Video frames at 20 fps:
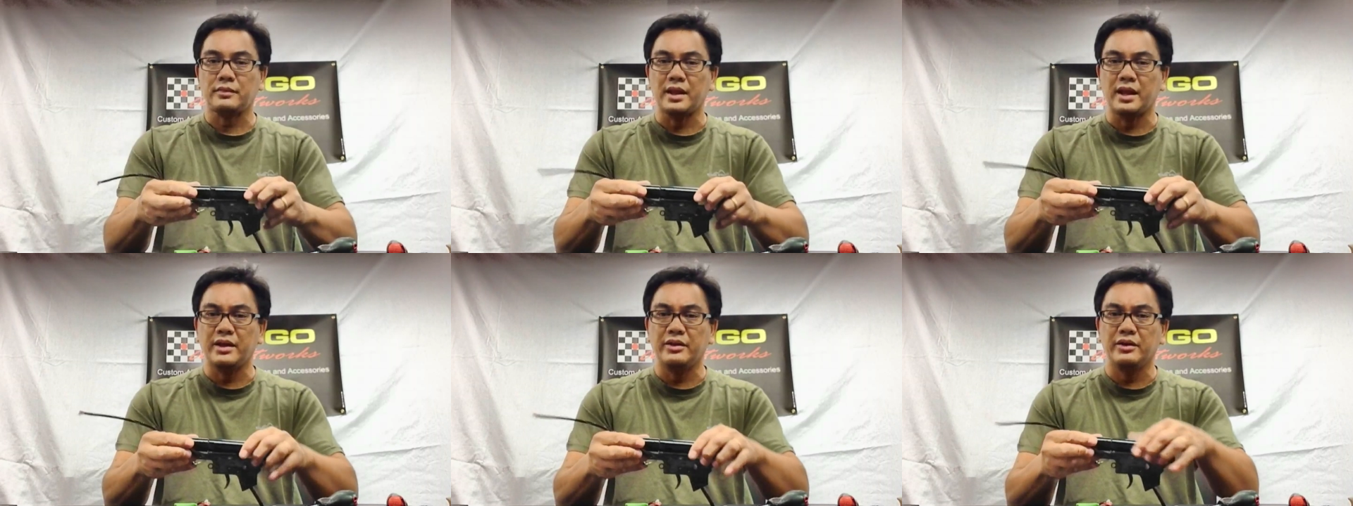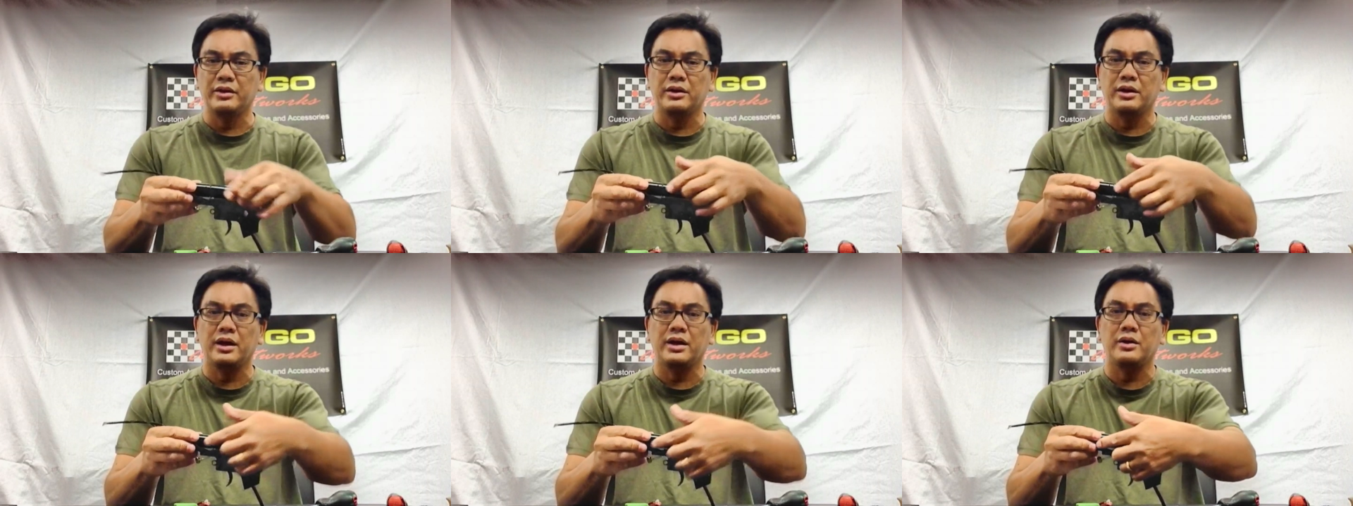And
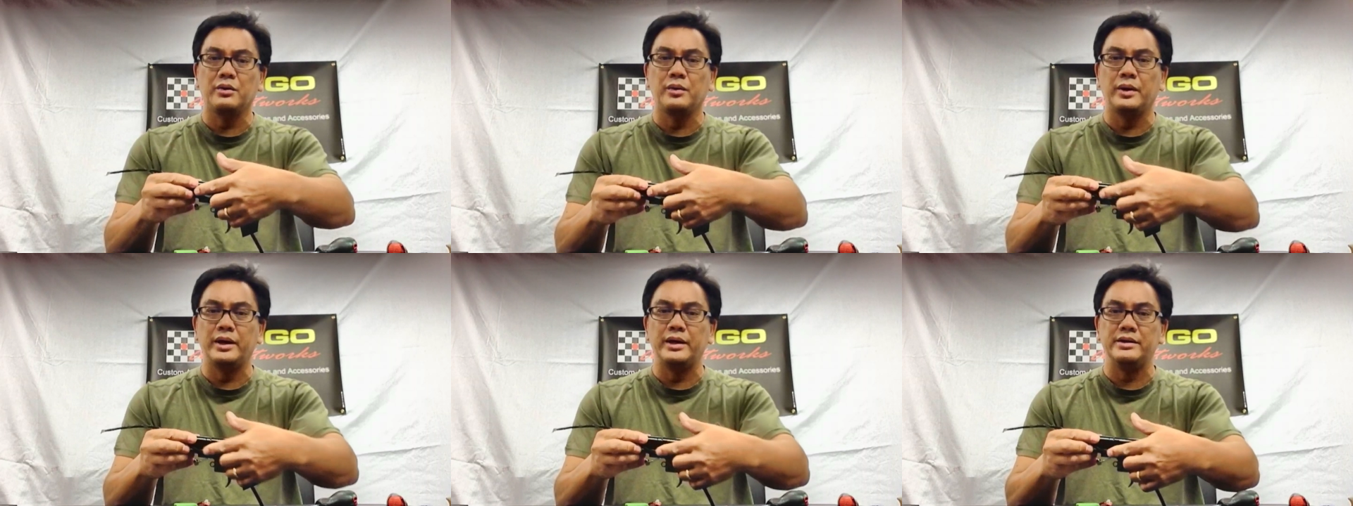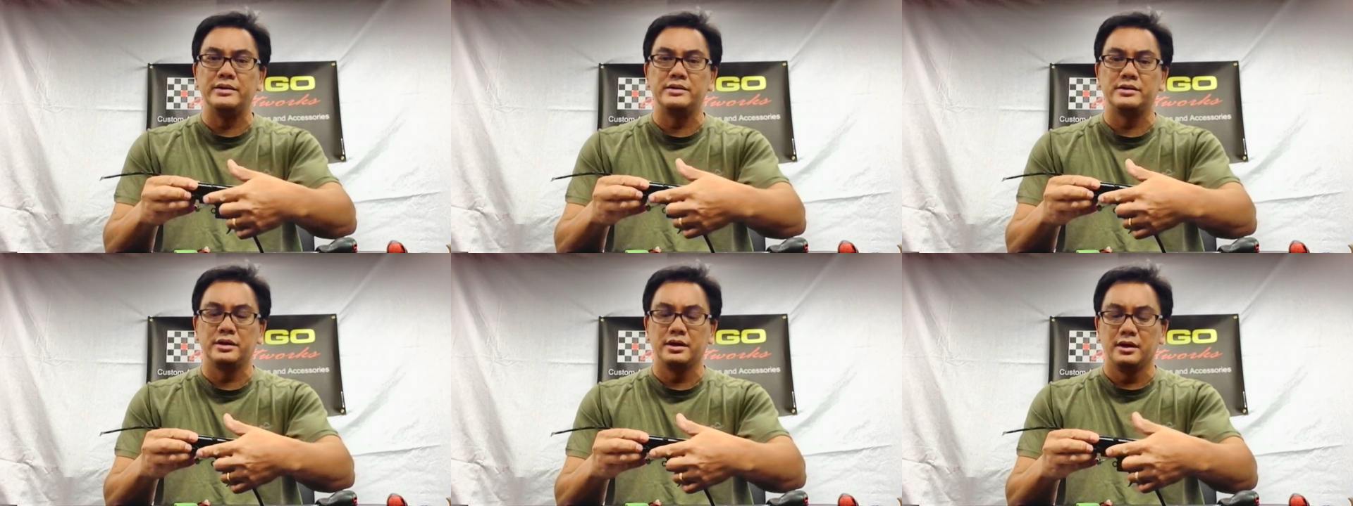there are
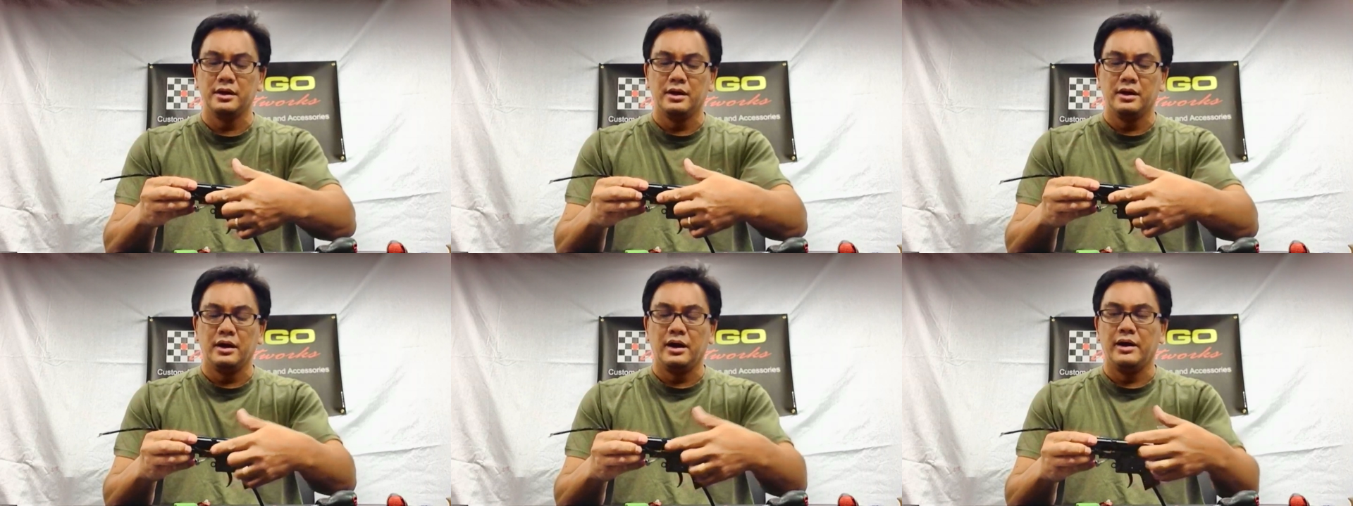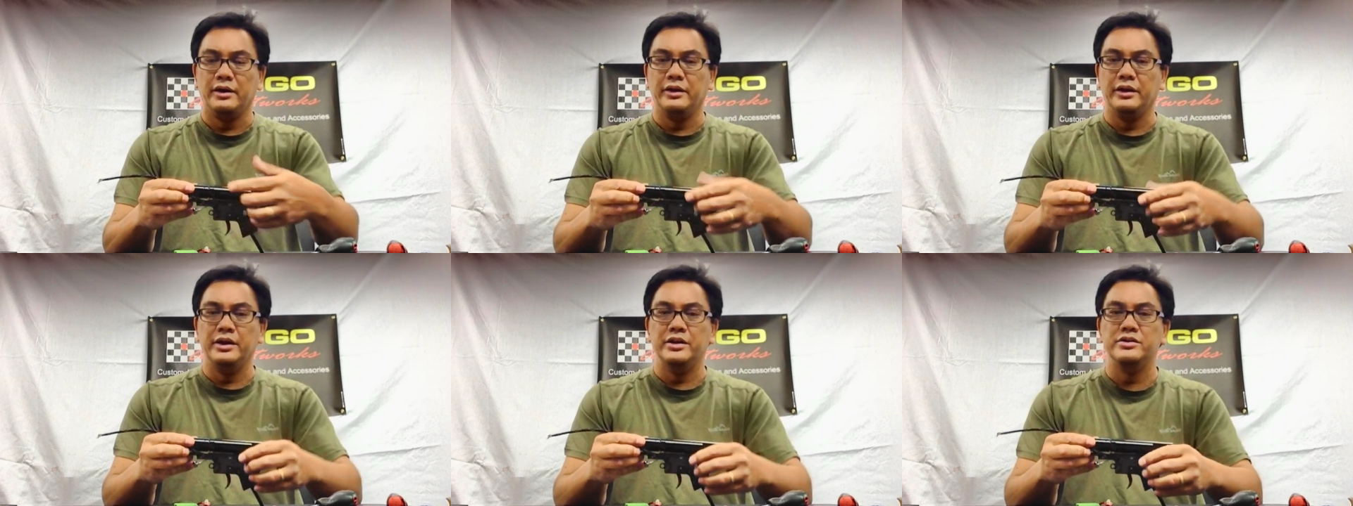cutaways
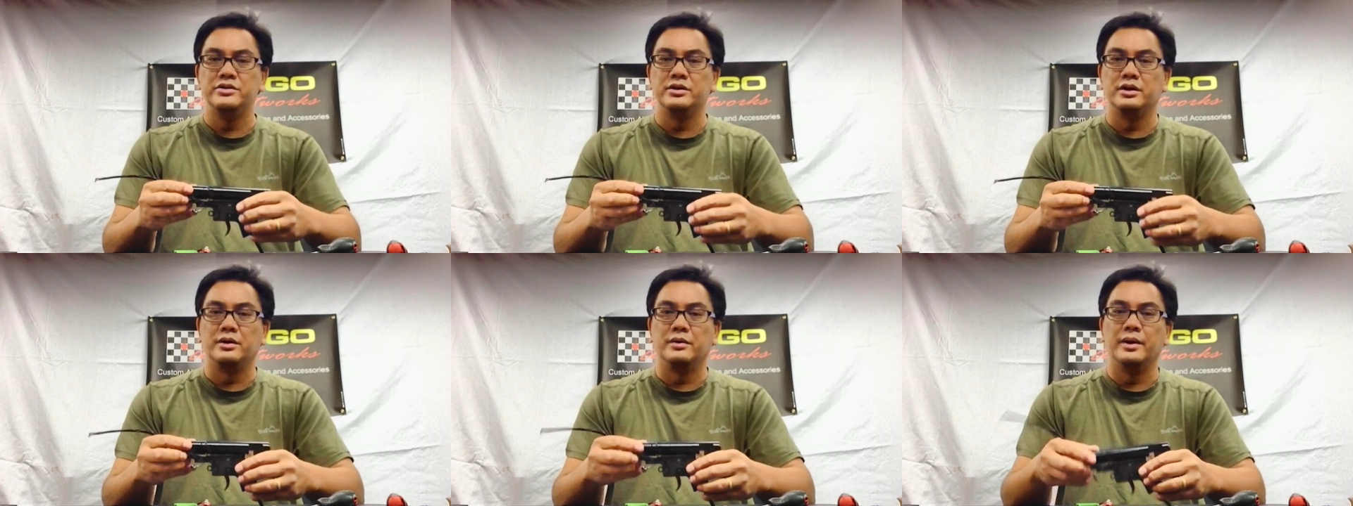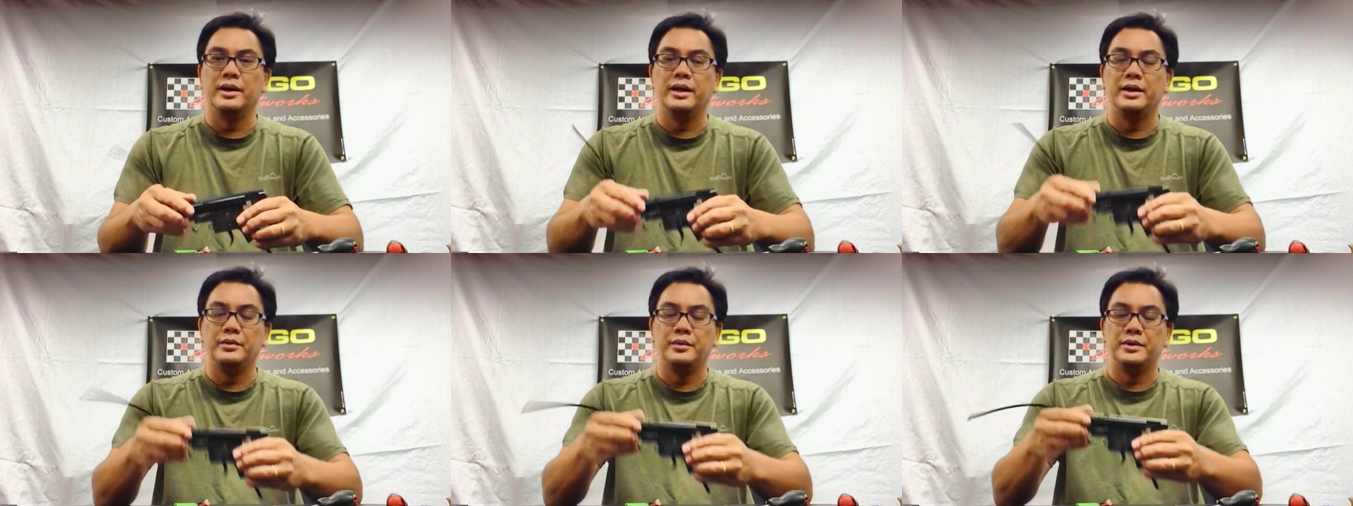on the engine
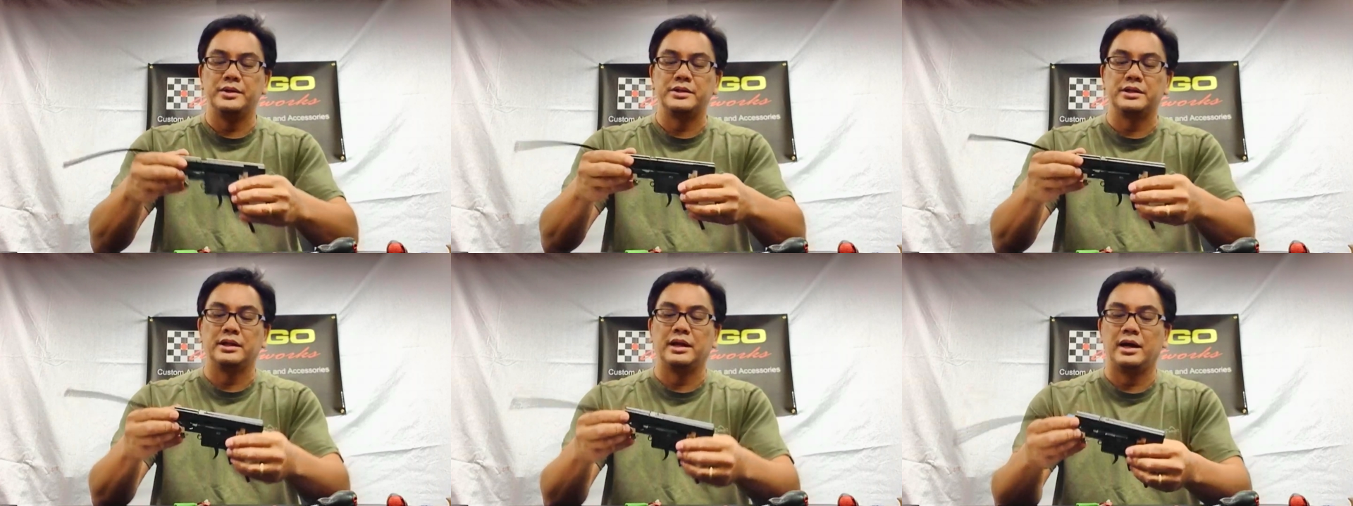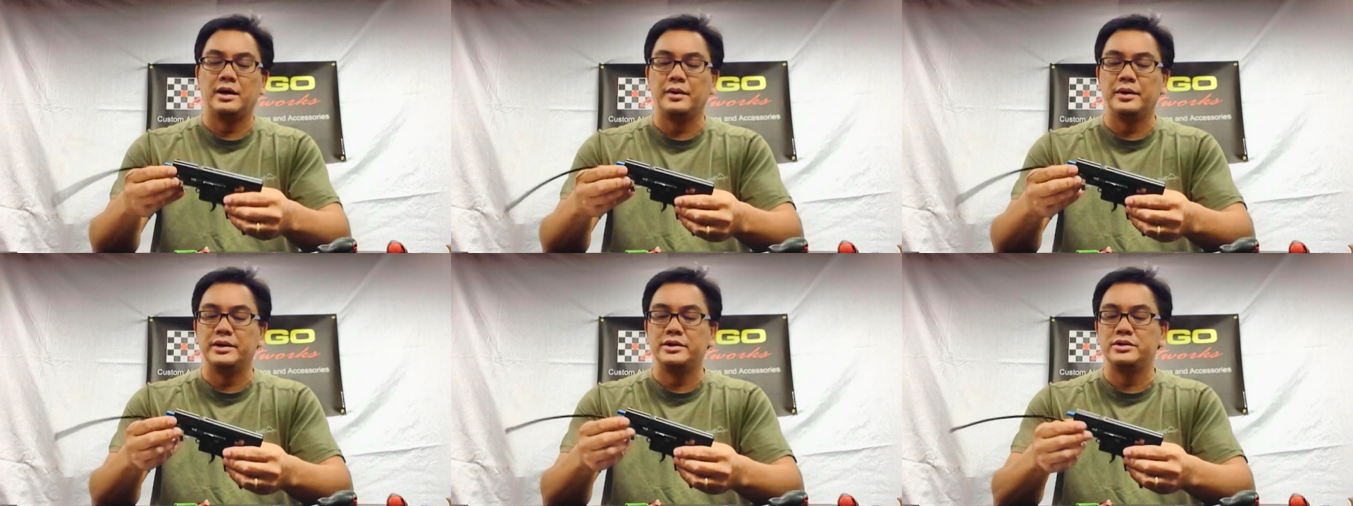already which allow it